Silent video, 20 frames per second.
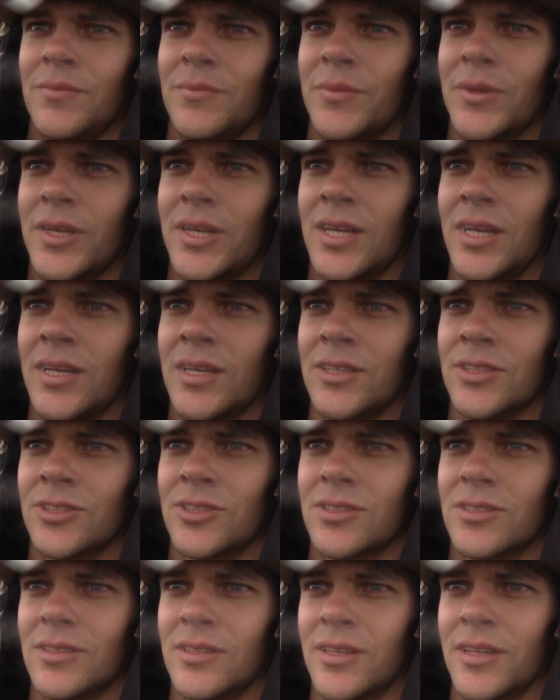
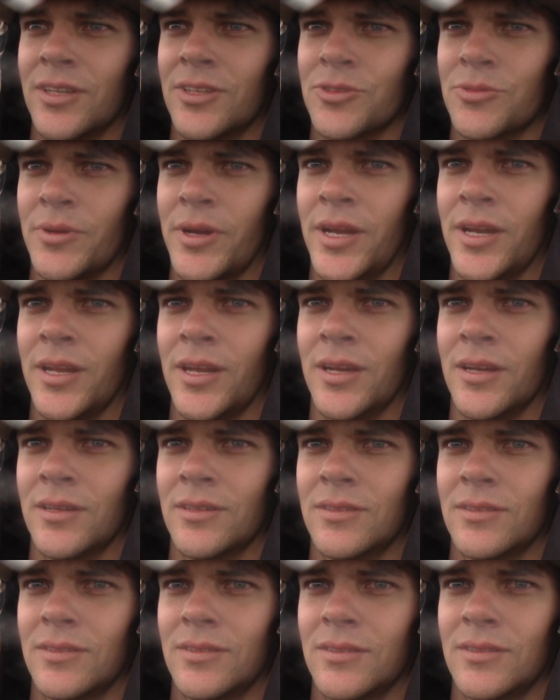because it is raining
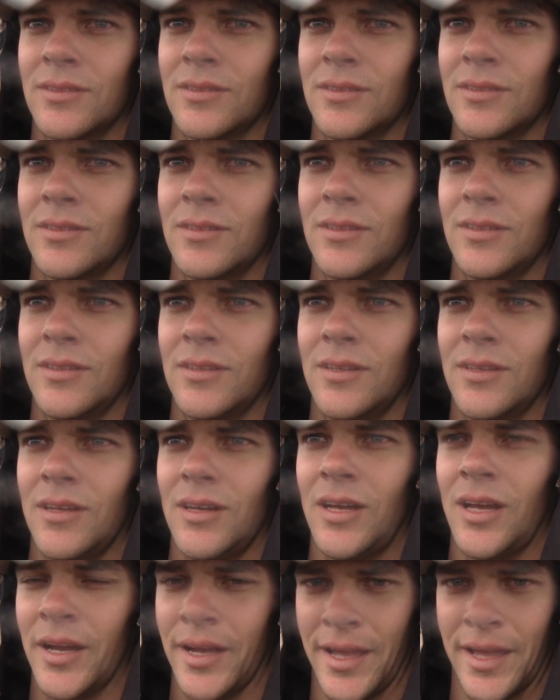
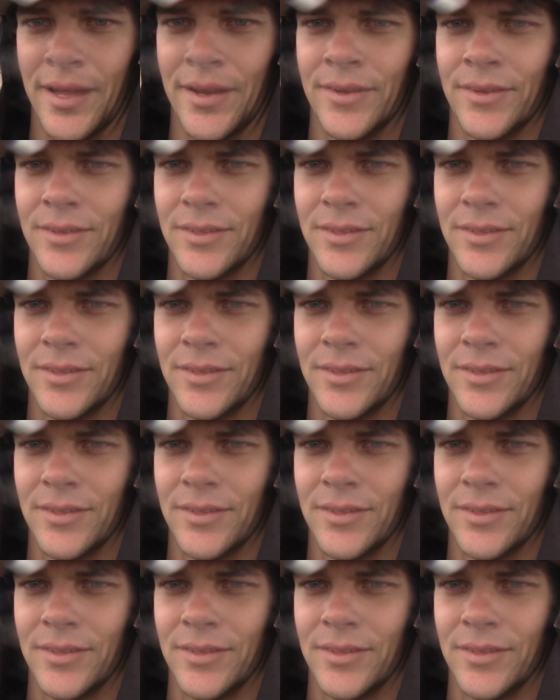again.